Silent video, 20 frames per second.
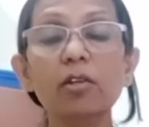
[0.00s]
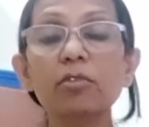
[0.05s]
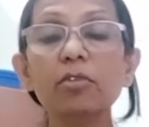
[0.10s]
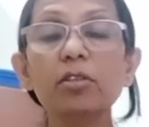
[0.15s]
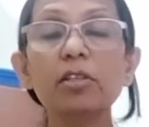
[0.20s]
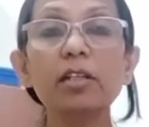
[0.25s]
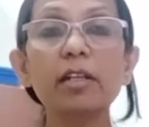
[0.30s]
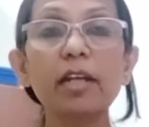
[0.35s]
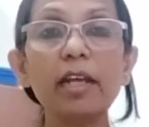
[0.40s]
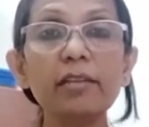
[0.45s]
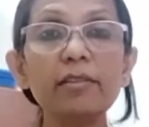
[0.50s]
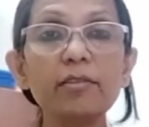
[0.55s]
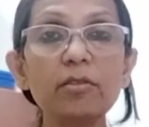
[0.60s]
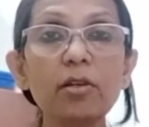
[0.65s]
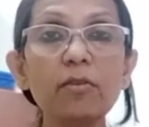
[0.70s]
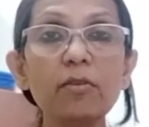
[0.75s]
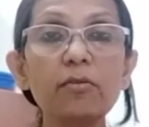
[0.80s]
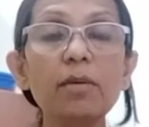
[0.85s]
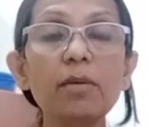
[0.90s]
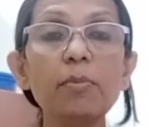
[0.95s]
So the
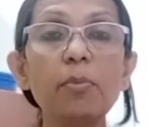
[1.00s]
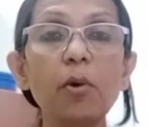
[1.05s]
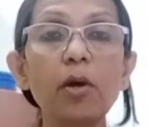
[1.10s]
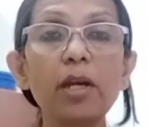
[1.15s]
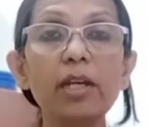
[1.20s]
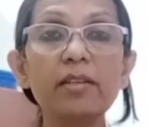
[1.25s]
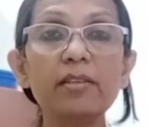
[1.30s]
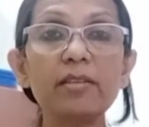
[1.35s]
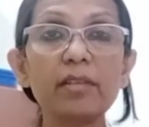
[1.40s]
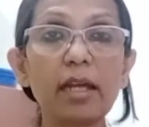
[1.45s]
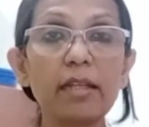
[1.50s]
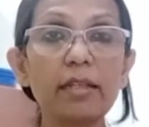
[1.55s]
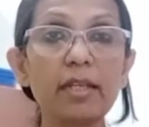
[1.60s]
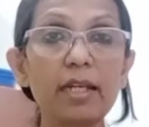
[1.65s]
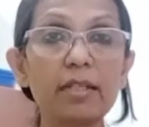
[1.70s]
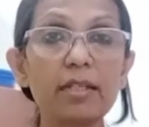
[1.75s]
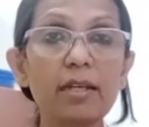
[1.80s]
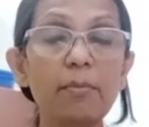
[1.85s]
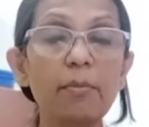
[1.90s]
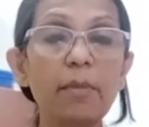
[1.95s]
rest of the points
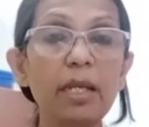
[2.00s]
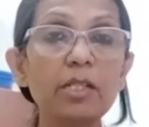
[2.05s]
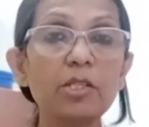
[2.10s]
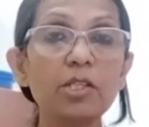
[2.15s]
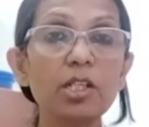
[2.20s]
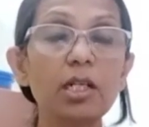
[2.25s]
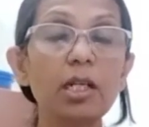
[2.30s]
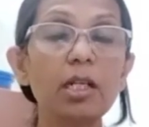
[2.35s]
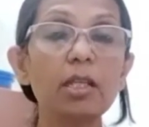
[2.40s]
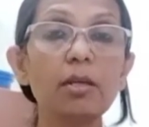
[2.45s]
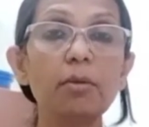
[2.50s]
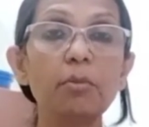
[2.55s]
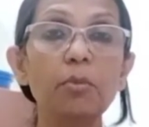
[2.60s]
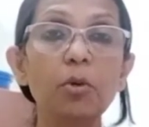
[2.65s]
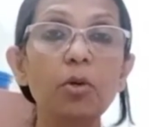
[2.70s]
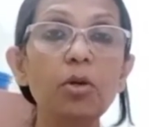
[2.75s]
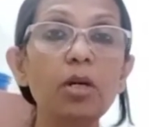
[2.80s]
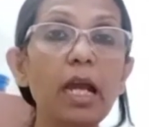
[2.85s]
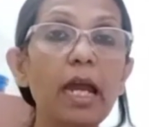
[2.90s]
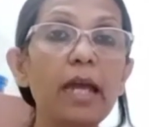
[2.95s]
that are mentioned in the
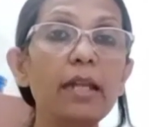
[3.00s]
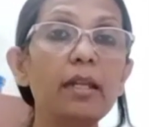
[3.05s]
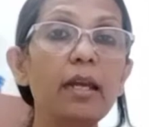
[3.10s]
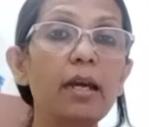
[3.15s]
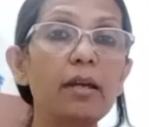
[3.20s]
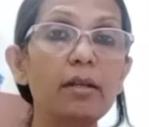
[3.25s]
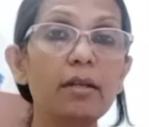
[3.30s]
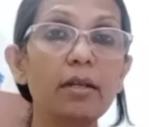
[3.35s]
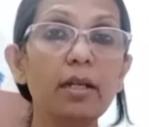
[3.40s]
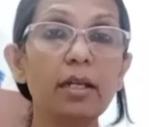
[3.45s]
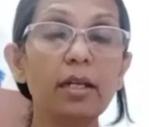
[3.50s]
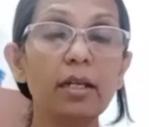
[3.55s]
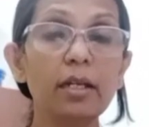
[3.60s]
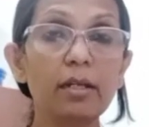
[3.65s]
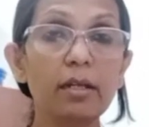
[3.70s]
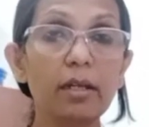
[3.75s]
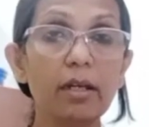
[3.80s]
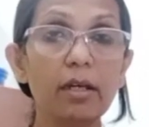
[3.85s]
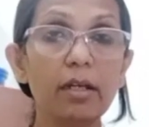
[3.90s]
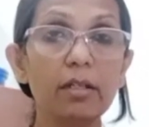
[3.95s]
book and
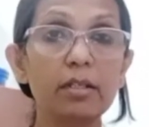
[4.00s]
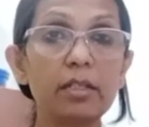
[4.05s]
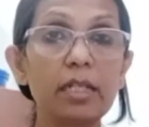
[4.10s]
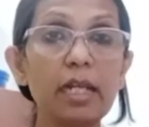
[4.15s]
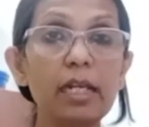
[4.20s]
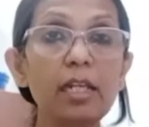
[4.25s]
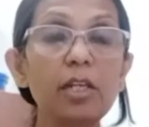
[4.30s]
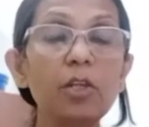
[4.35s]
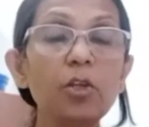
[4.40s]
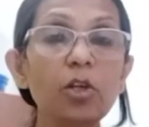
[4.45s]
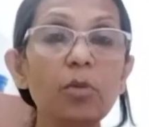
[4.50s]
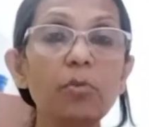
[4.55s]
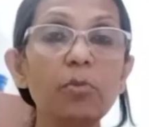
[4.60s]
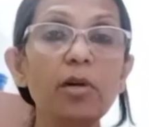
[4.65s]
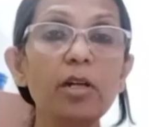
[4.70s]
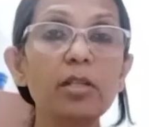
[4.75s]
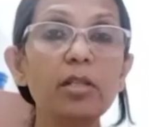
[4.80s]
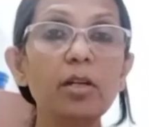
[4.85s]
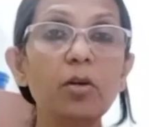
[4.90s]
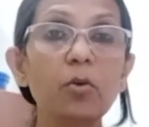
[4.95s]
are telling you
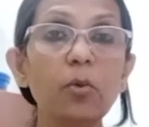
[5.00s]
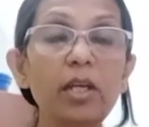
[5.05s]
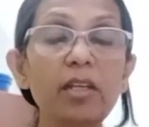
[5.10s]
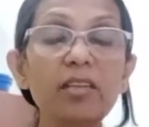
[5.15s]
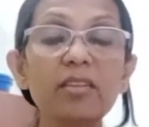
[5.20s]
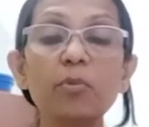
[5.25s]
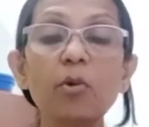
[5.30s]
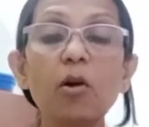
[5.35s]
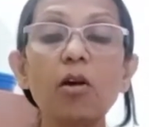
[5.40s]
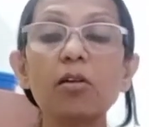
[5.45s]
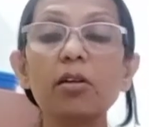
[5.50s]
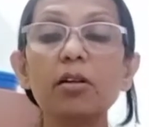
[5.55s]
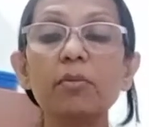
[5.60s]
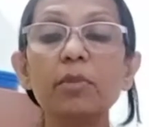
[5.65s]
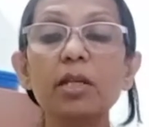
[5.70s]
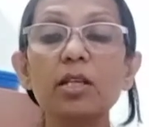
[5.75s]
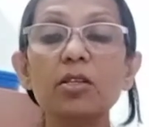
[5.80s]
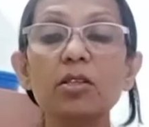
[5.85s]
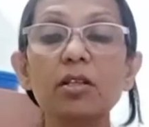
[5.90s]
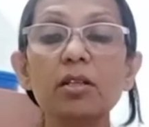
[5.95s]
about the Queen's
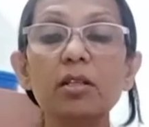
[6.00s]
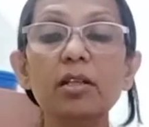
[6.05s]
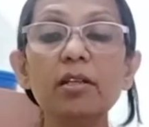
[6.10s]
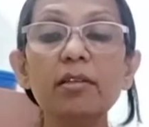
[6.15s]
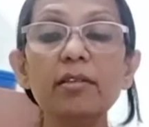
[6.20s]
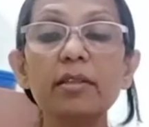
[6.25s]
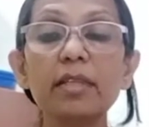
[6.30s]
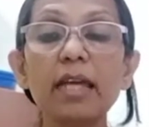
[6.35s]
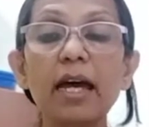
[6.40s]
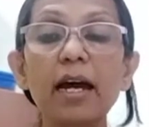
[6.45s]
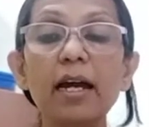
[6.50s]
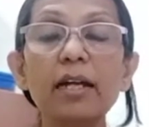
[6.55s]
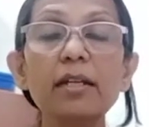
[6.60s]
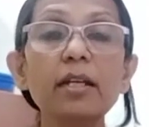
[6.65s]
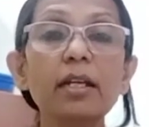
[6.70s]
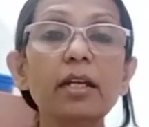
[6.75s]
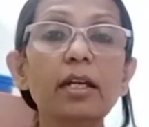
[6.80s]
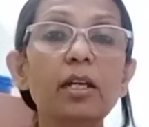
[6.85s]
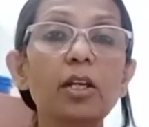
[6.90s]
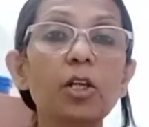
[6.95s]
Proclamation is that
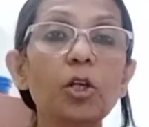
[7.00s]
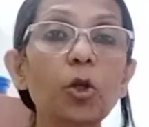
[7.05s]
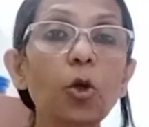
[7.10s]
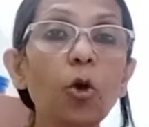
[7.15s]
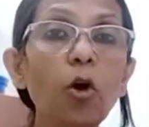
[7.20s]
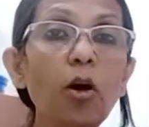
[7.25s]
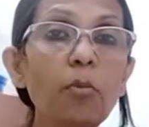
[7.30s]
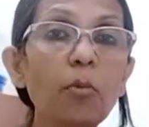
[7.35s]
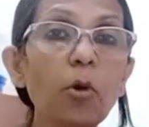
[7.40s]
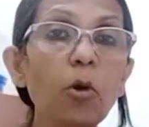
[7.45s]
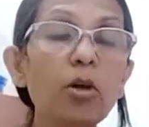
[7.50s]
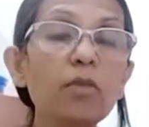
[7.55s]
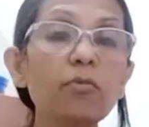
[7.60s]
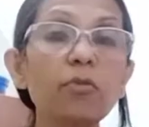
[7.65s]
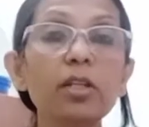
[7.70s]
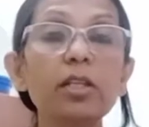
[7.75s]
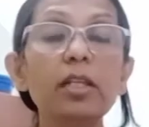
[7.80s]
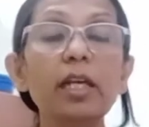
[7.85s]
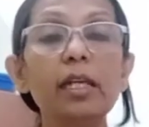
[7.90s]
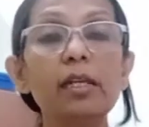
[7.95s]
no more
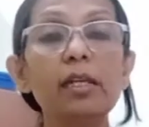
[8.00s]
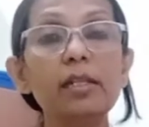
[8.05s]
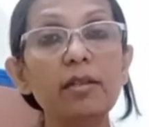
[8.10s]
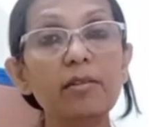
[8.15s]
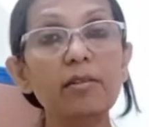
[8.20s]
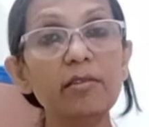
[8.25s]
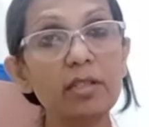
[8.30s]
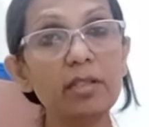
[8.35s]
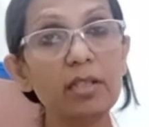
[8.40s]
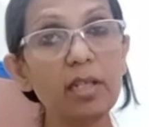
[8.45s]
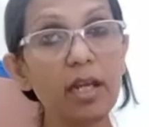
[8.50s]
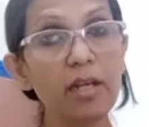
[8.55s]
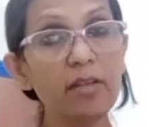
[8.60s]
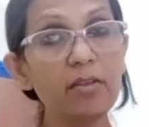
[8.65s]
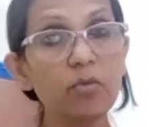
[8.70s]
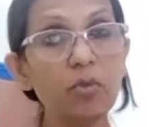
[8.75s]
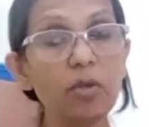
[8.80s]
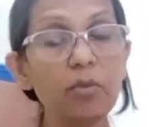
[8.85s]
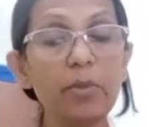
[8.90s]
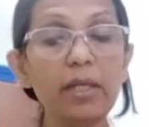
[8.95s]
would the Indian
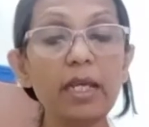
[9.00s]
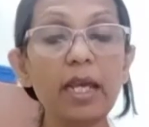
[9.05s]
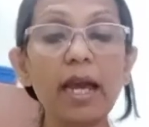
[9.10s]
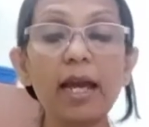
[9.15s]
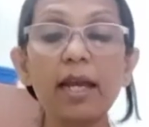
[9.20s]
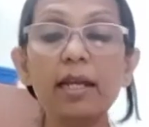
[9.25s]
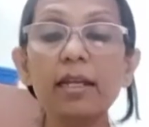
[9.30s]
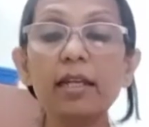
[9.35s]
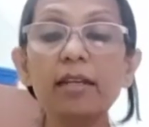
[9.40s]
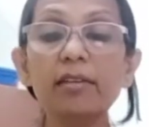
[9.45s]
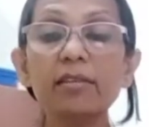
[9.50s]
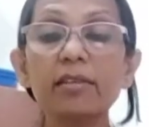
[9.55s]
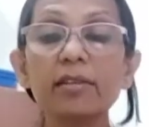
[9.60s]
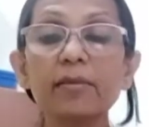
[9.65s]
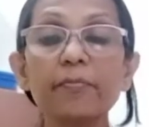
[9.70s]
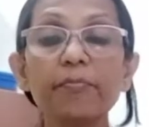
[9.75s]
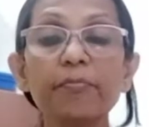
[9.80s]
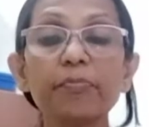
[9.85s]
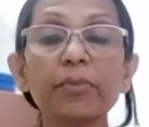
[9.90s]
states would be annexed.